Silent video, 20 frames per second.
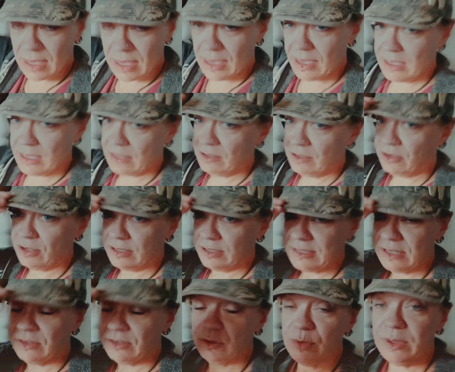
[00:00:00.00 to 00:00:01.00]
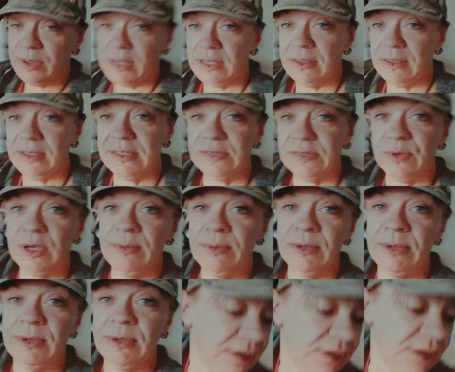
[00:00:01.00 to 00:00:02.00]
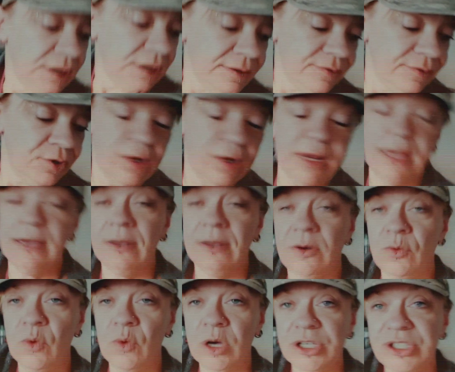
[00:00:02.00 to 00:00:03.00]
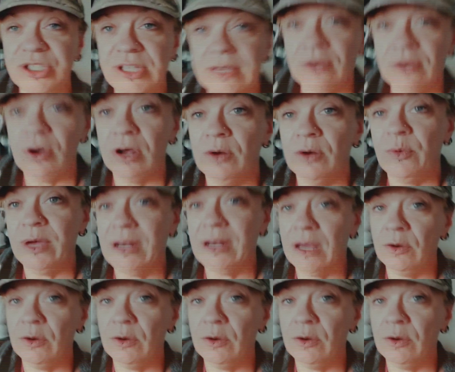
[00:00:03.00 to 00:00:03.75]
and not dealt with it in this way. But now that I've gone ahead and washed it and got it wet,